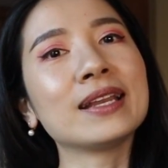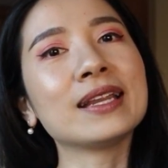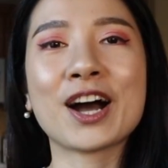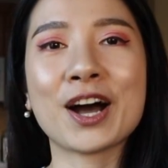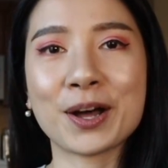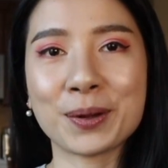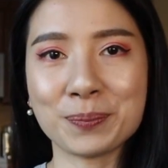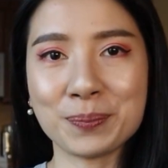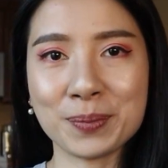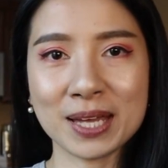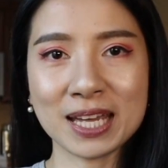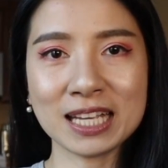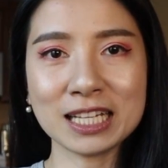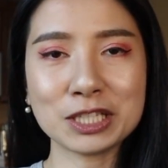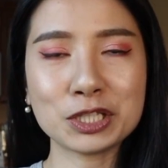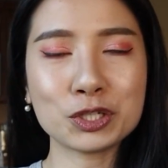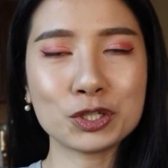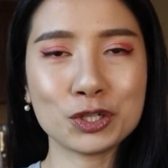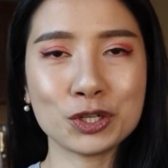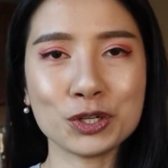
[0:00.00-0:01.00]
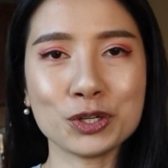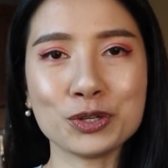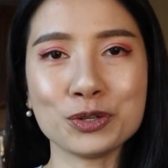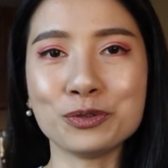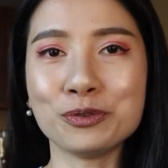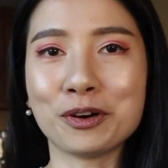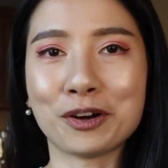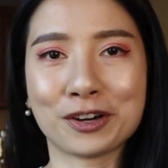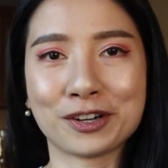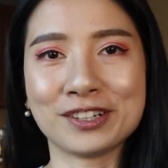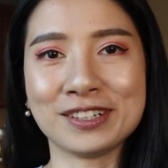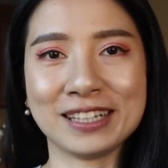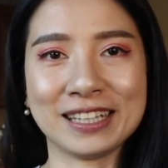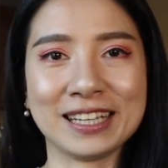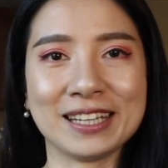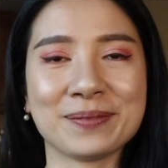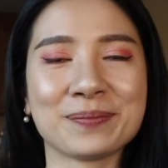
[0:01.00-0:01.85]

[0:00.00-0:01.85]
commit too early.